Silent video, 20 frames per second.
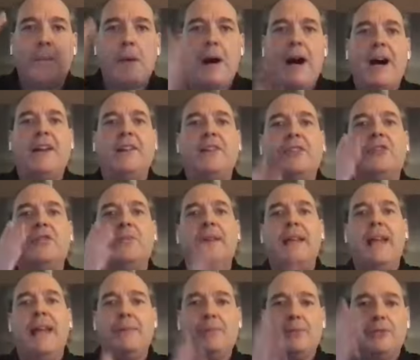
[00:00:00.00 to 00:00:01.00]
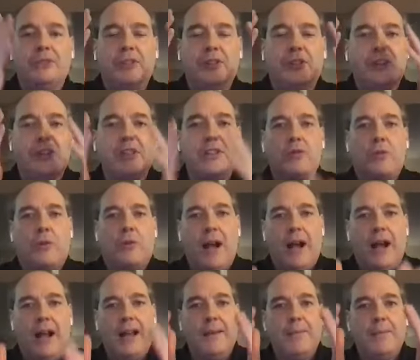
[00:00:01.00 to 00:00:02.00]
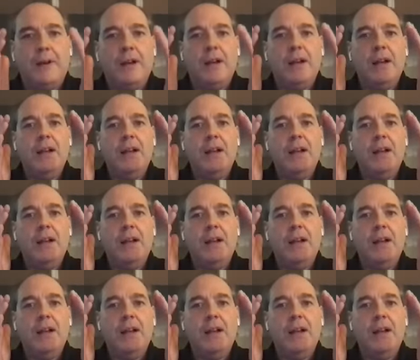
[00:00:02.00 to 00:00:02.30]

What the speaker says: model to be able to describe